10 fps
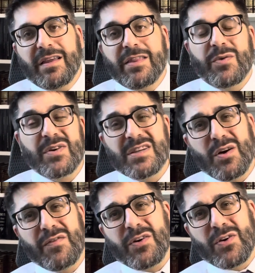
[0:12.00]
There was,
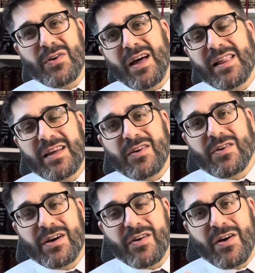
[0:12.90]
however,
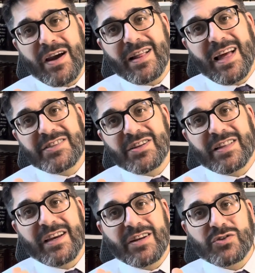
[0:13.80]

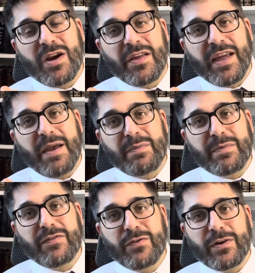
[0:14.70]
chronologically a trial that happened
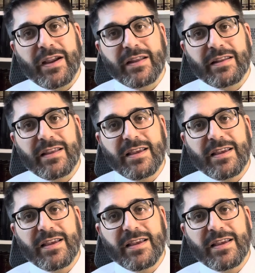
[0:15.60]
beforehand.